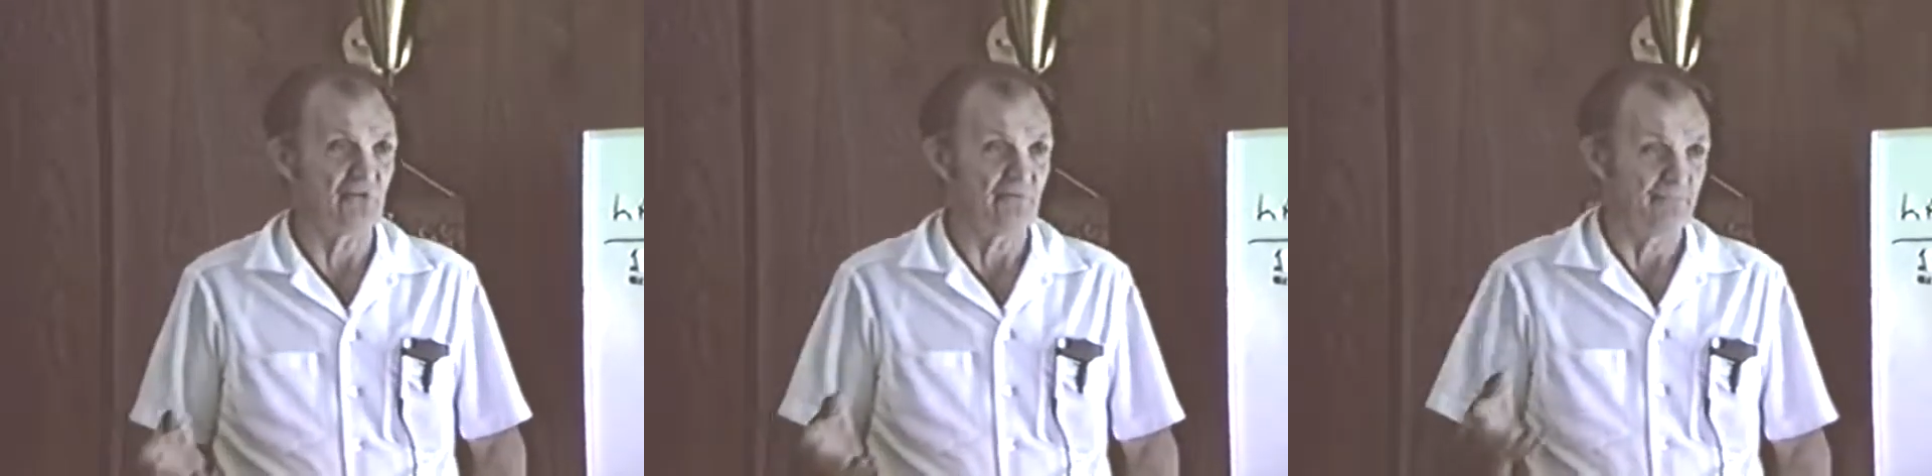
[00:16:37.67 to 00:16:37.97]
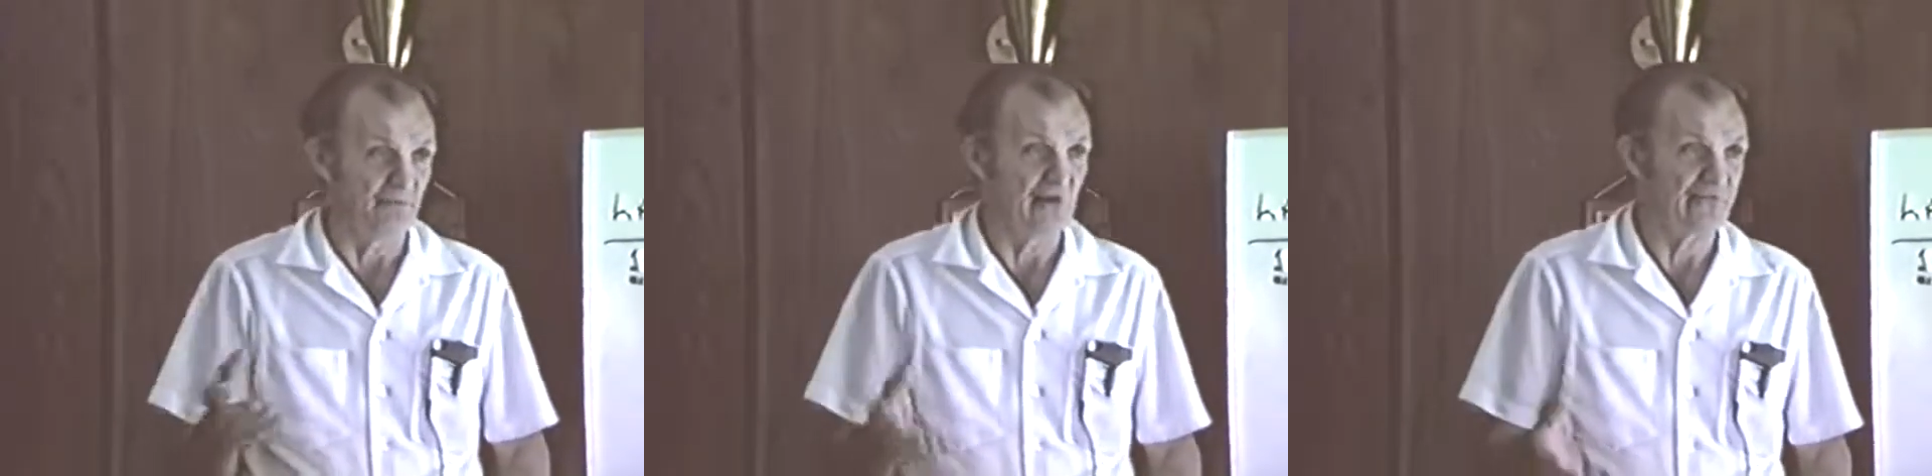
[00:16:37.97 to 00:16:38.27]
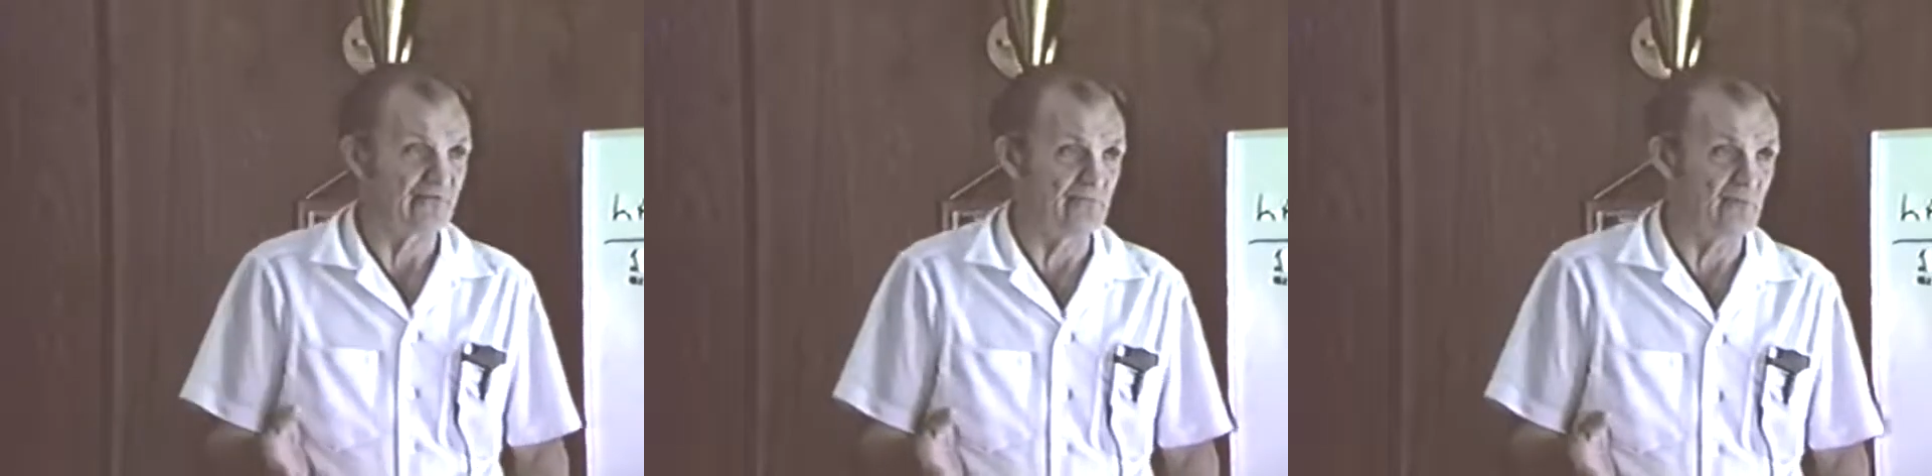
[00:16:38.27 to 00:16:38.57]
I'll buy
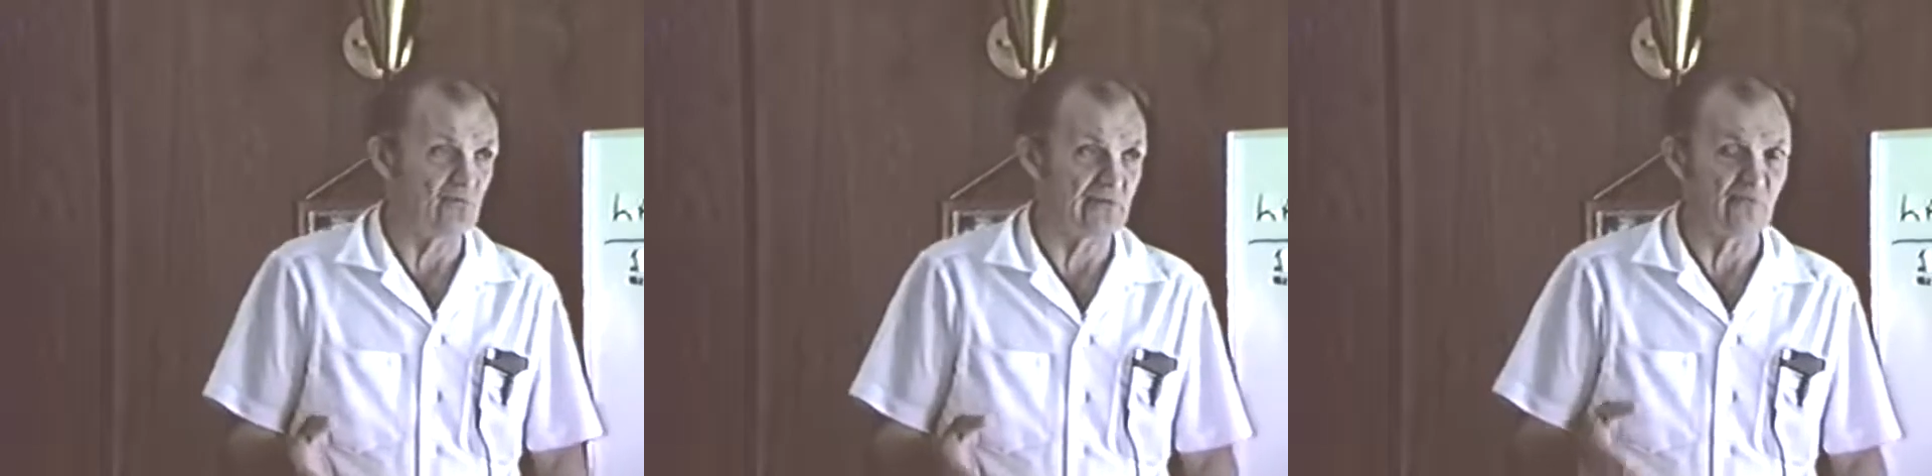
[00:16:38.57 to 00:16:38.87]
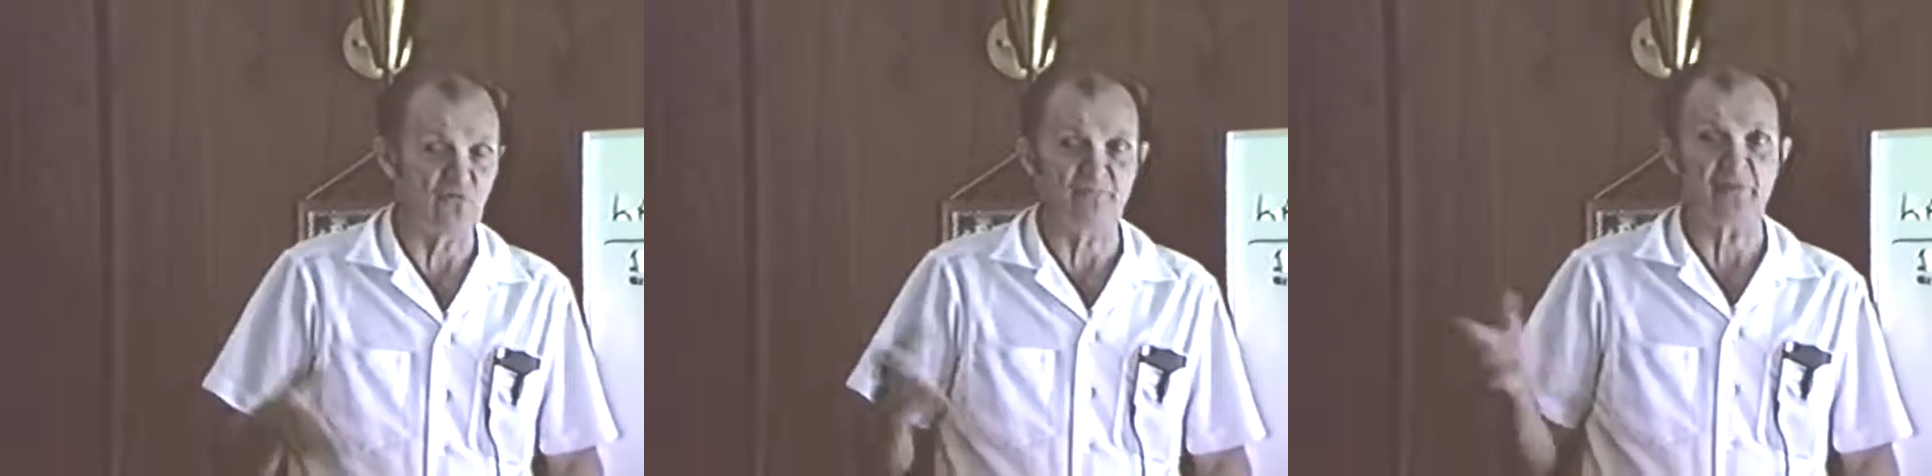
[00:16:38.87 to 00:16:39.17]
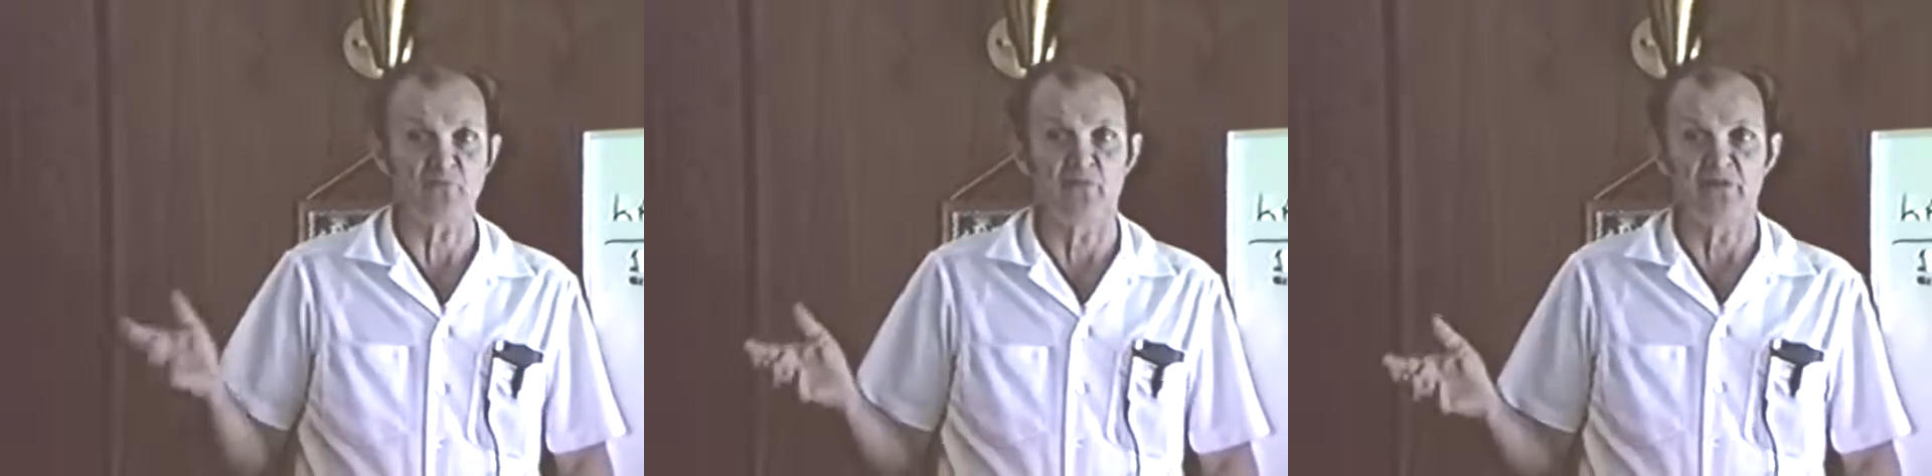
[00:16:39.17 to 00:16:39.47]
it from you or give you a
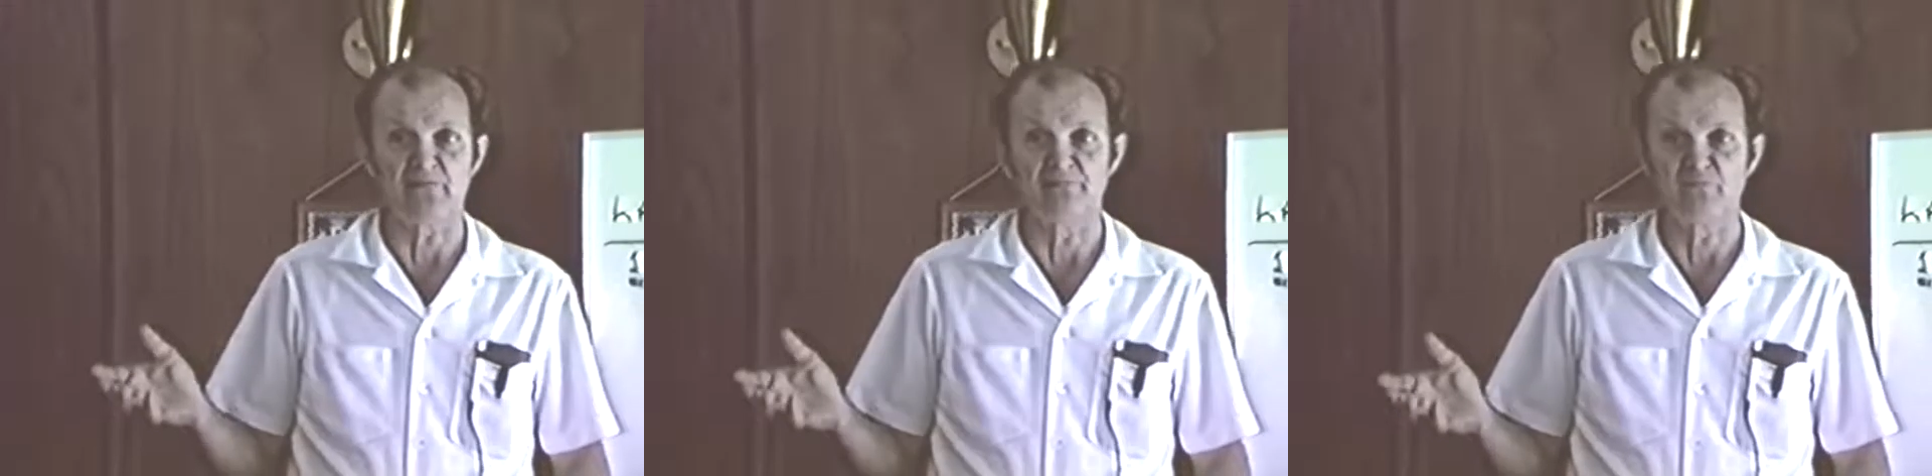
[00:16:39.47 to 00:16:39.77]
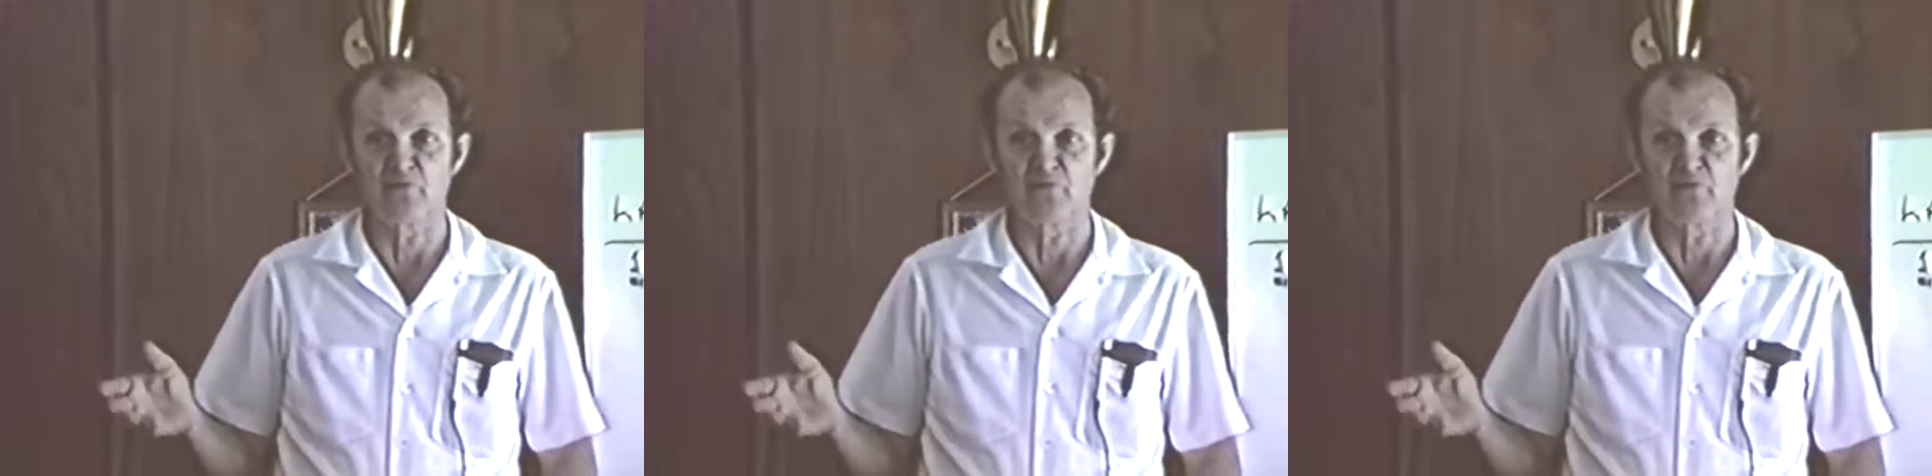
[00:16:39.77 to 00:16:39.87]
better one,